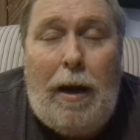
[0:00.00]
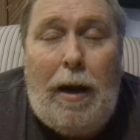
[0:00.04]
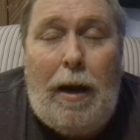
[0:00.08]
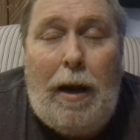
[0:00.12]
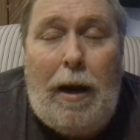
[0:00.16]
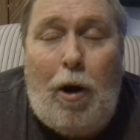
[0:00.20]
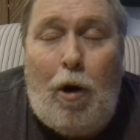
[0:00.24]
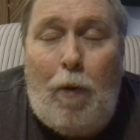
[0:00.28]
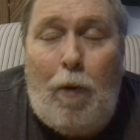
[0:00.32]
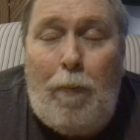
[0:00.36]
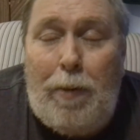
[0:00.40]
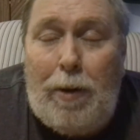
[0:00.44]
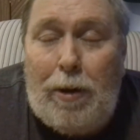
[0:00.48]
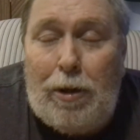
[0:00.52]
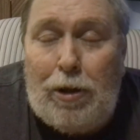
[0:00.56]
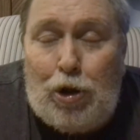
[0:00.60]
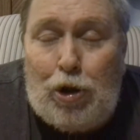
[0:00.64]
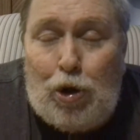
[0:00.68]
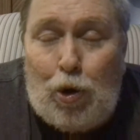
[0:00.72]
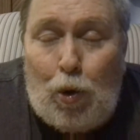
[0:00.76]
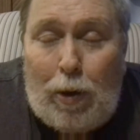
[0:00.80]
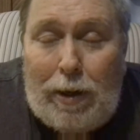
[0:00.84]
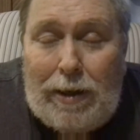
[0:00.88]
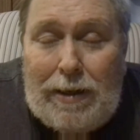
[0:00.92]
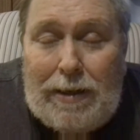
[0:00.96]
I hope you
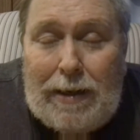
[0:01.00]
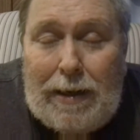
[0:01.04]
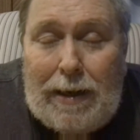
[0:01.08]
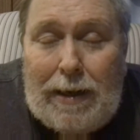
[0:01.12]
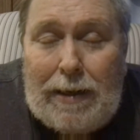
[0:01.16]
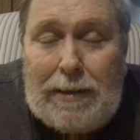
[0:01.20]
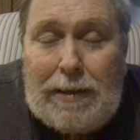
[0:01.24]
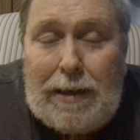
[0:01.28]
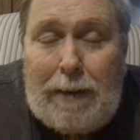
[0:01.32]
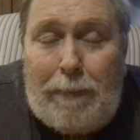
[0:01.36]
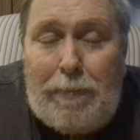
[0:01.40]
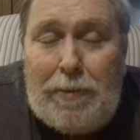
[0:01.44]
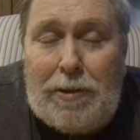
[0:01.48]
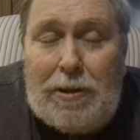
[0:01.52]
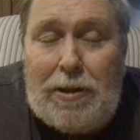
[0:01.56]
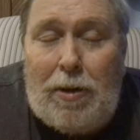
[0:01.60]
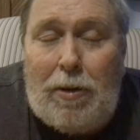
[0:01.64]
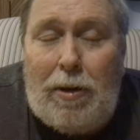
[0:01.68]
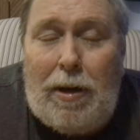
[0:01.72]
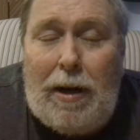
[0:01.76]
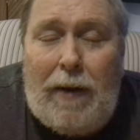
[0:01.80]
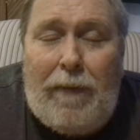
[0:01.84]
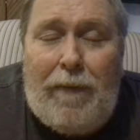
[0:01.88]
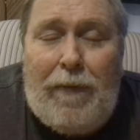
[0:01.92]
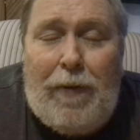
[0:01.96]
enjoyed today's episode.
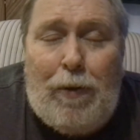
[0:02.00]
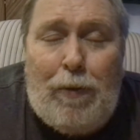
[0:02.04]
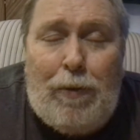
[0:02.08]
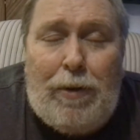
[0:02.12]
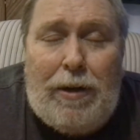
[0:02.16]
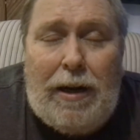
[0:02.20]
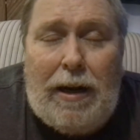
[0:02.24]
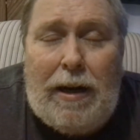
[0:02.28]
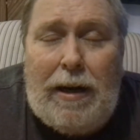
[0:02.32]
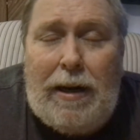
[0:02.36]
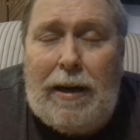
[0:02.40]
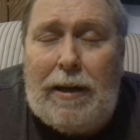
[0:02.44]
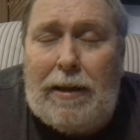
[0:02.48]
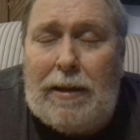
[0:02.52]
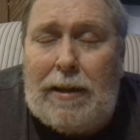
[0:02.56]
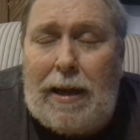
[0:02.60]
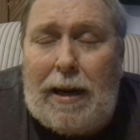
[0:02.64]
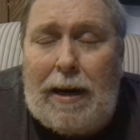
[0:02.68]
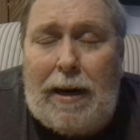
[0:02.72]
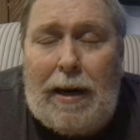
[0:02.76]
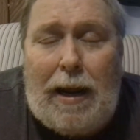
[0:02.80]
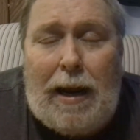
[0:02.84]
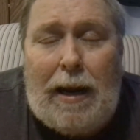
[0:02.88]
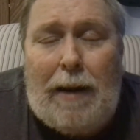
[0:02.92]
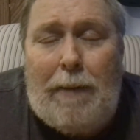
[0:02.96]
If you did, hit
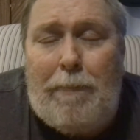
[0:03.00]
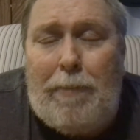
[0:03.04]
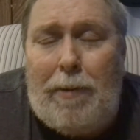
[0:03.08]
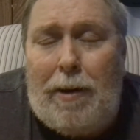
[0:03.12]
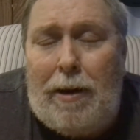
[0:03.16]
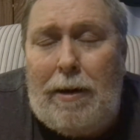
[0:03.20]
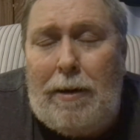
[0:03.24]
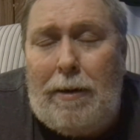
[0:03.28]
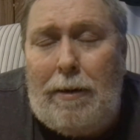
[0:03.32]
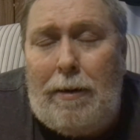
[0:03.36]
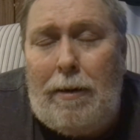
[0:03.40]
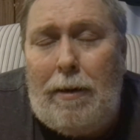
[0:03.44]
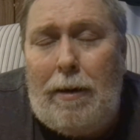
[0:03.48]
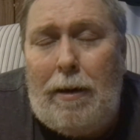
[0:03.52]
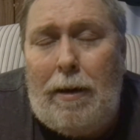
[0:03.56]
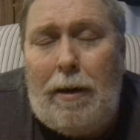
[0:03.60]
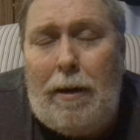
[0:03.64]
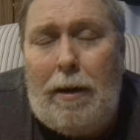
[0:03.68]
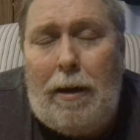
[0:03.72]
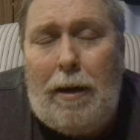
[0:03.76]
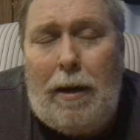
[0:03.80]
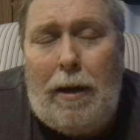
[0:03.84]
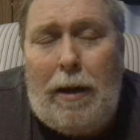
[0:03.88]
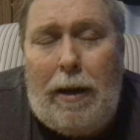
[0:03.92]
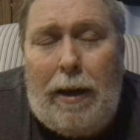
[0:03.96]
that like button.
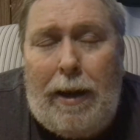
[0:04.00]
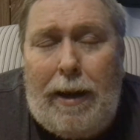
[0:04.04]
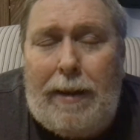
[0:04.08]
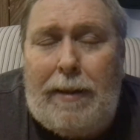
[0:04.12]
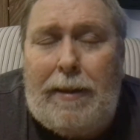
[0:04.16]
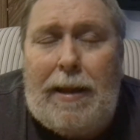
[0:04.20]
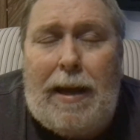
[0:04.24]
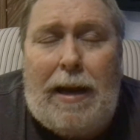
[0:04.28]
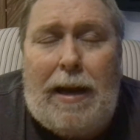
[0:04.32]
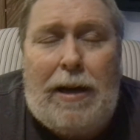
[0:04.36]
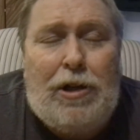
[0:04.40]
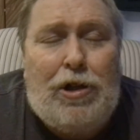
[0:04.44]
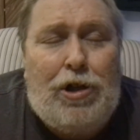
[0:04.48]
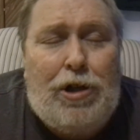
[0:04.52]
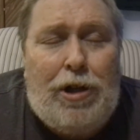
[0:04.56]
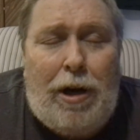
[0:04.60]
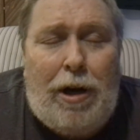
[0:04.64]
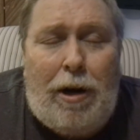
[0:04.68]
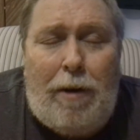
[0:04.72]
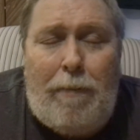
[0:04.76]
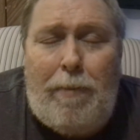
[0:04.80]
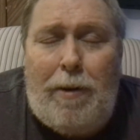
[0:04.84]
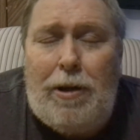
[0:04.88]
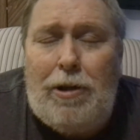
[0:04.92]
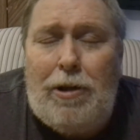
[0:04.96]
Hit that share
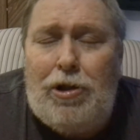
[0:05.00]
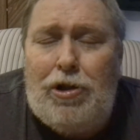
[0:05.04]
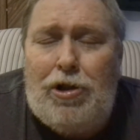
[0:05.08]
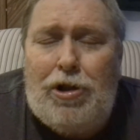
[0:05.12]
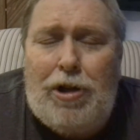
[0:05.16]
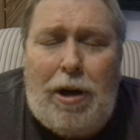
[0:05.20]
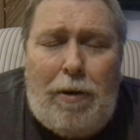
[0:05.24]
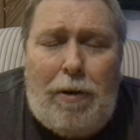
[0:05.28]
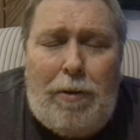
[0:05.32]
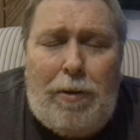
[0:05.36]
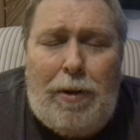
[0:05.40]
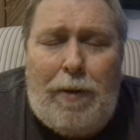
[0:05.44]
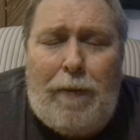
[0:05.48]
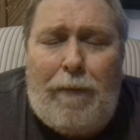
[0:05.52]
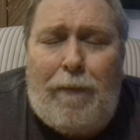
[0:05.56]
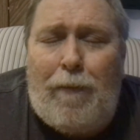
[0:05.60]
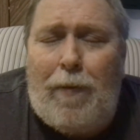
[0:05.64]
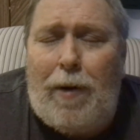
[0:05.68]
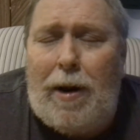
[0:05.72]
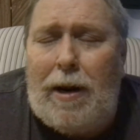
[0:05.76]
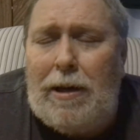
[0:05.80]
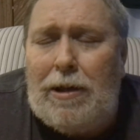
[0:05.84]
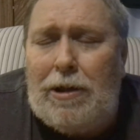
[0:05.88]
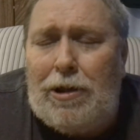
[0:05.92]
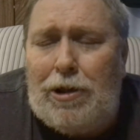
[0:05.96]
button. Share it with your
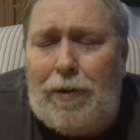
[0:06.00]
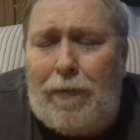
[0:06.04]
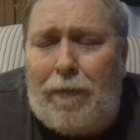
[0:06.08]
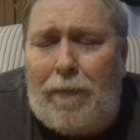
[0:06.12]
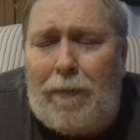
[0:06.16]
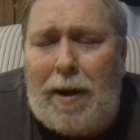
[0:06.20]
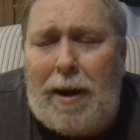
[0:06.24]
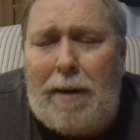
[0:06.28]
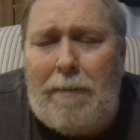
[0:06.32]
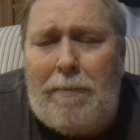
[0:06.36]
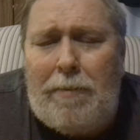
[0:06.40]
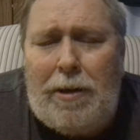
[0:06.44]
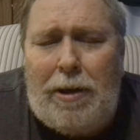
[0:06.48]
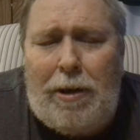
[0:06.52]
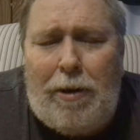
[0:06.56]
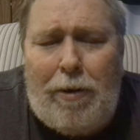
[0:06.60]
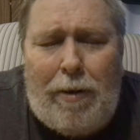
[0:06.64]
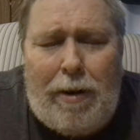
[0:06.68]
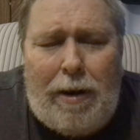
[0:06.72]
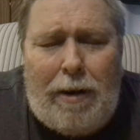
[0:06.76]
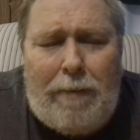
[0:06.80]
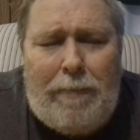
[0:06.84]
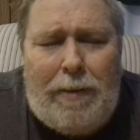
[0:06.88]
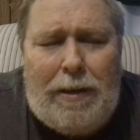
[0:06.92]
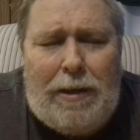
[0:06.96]
friends, your family, your
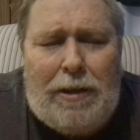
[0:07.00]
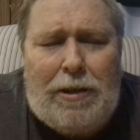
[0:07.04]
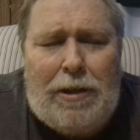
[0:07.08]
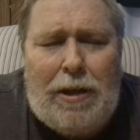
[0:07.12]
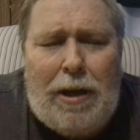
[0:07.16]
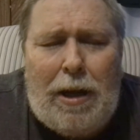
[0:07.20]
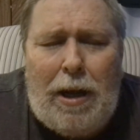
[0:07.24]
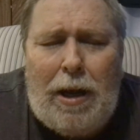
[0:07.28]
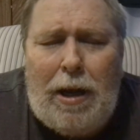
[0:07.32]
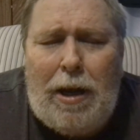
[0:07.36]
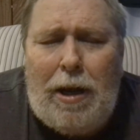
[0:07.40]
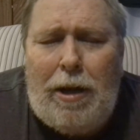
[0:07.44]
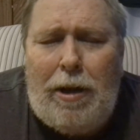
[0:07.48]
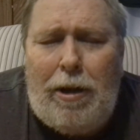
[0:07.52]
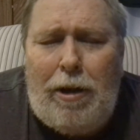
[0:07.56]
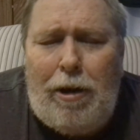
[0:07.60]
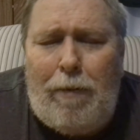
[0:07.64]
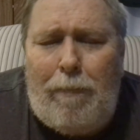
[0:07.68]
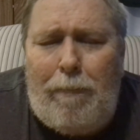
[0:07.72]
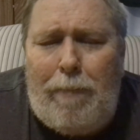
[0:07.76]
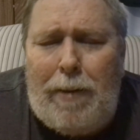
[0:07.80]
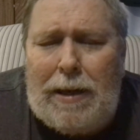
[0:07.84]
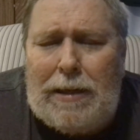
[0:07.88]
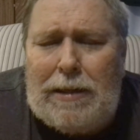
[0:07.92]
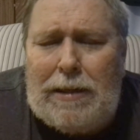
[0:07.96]
enemies, your
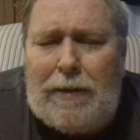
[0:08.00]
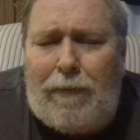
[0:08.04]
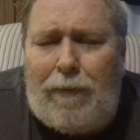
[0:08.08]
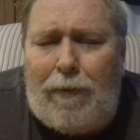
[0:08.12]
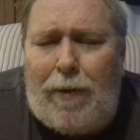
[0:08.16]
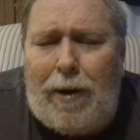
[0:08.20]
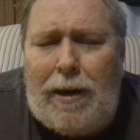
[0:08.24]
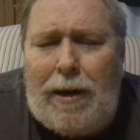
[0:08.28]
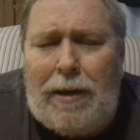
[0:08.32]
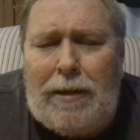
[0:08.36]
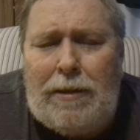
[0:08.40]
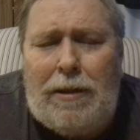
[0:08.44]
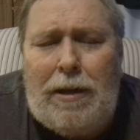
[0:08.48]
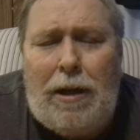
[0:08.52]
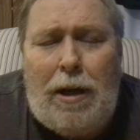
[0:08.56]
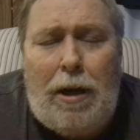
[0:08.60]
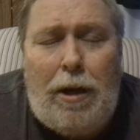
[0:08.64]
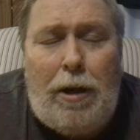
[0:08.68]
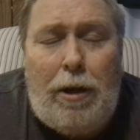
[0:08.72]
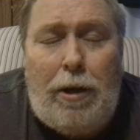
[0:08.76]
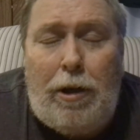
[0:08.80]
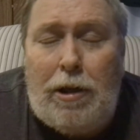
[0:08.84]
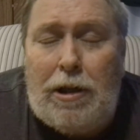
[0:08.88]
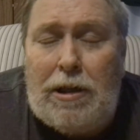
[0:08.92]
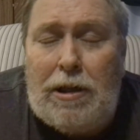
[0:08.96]
best friends,
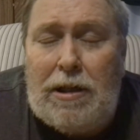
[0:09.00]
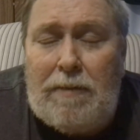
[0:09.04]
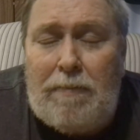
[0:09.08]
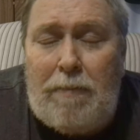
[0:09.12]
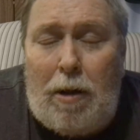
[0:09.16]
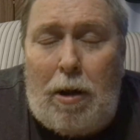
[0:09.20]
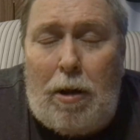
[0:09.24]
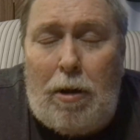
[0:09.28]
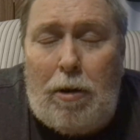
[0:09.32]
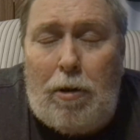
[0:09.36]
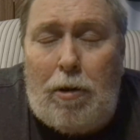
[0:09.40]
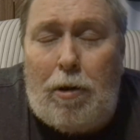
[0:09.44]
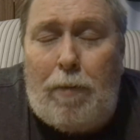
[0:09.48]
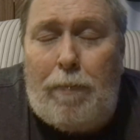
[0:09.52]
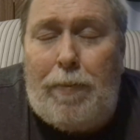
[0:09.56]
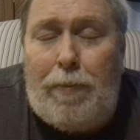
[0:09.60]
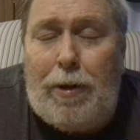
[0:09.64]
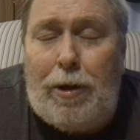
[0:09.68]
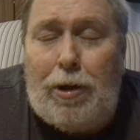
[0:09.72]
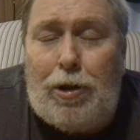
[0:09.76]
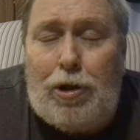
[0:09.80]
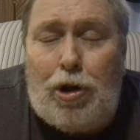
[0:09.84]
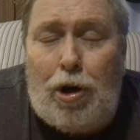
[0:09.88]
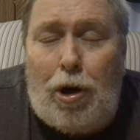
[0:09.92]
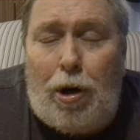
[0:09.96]
your small group, your
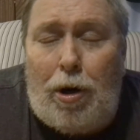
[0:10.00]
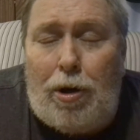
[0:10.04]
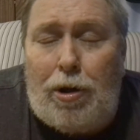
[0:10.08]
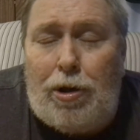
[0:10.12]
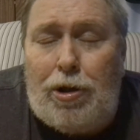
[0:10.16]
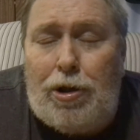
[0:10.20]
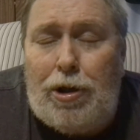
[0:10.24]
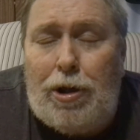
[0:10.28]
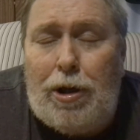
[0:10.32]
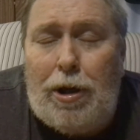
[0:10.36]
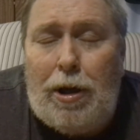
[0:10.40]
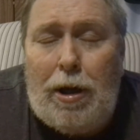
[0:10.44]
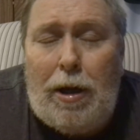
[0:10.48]
church.